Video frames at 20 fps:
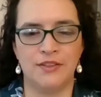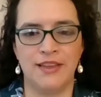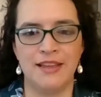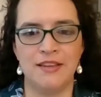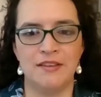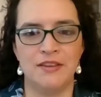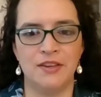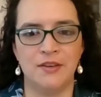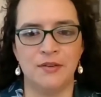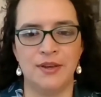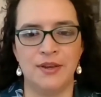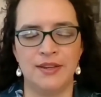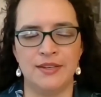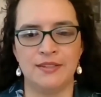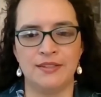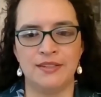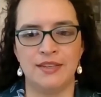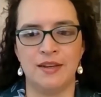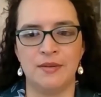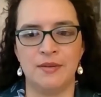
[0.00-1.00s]
Thank you.
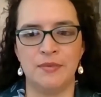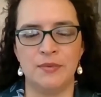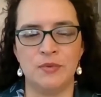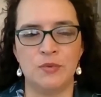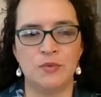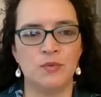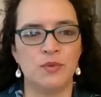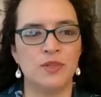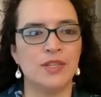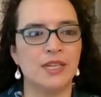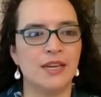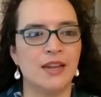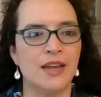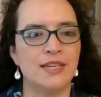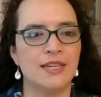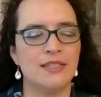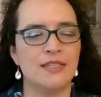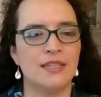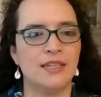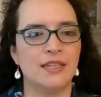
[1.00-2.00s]
And it was really
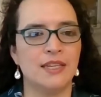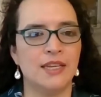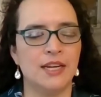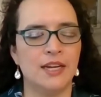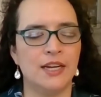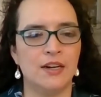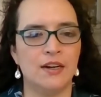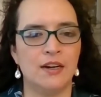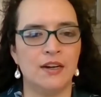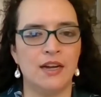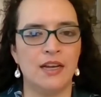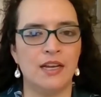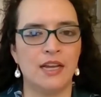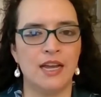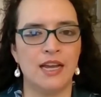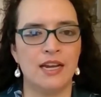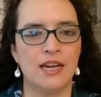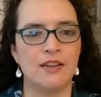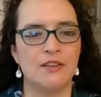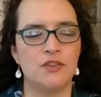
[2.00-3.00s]
nice to hear
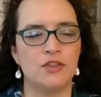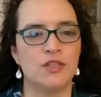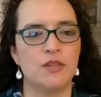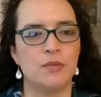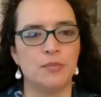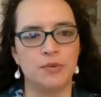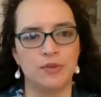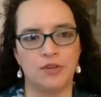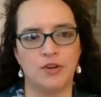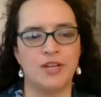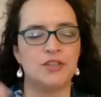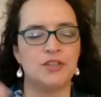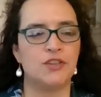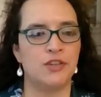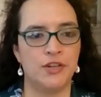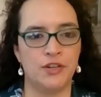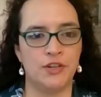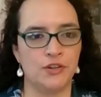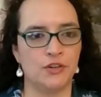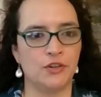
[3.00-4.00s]
kind of just the
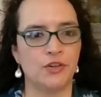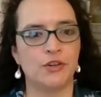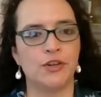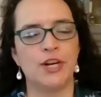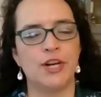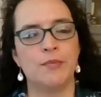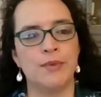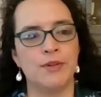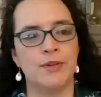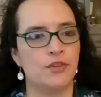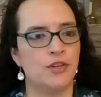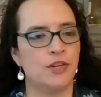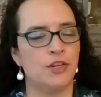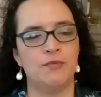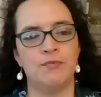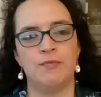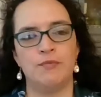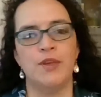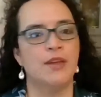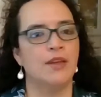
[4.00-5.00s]
progression in your career, mentioning
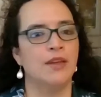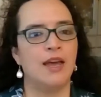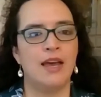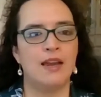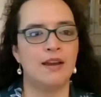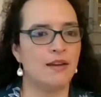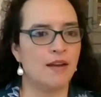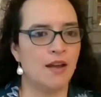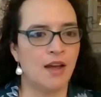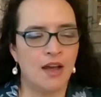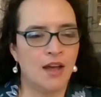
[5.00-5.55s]
you've had a